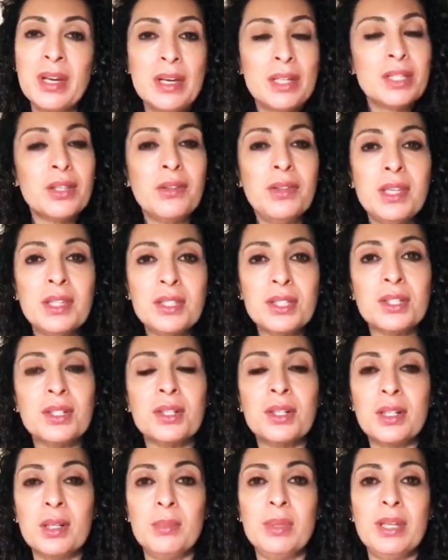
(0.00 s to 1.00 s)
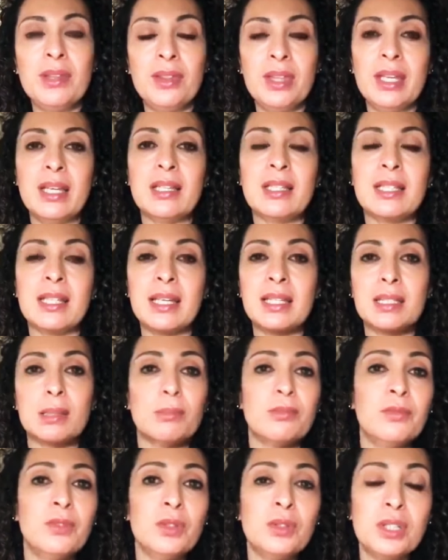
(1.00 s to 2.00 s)
So things are gonna be things like
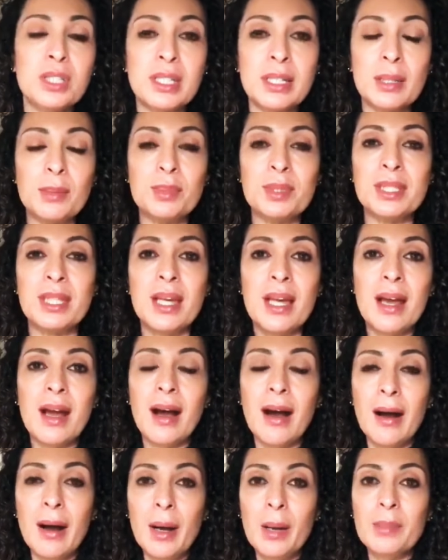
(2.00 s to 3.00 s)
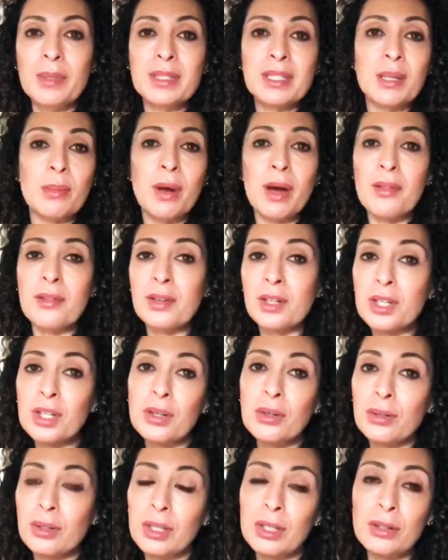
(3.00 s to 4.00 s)
some food tips and some other
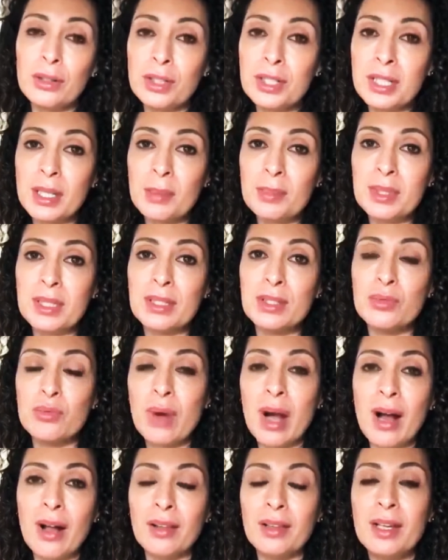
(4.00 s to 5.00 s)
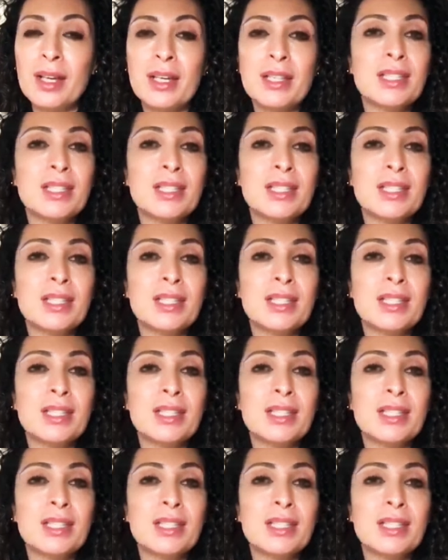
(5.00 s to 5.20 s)
cute little tips as well.